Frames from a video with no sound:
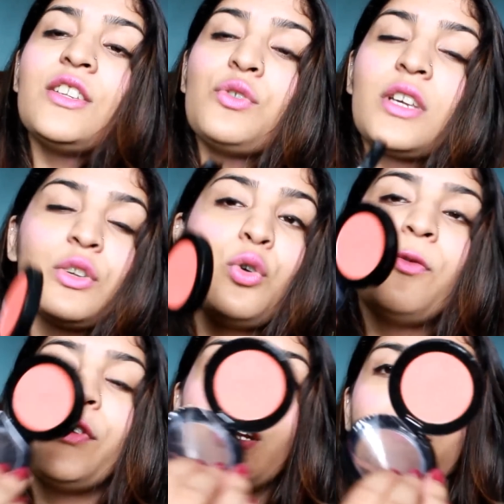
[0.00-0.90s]
then you can
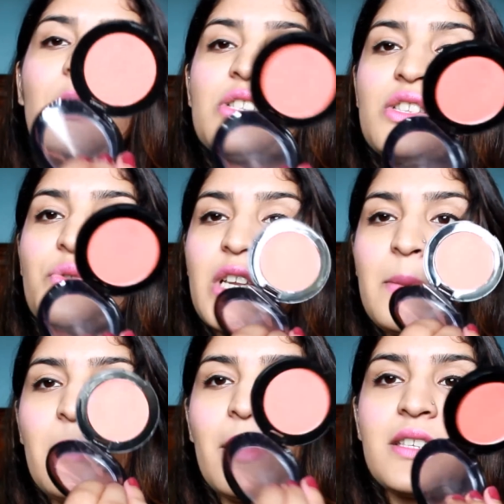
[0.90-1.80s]
go for it because it's really
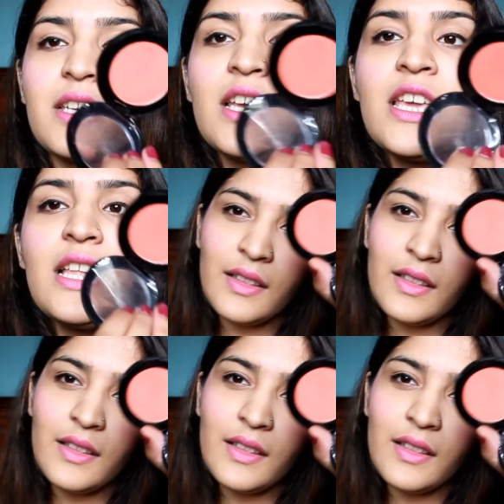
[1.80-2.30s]
pigmented.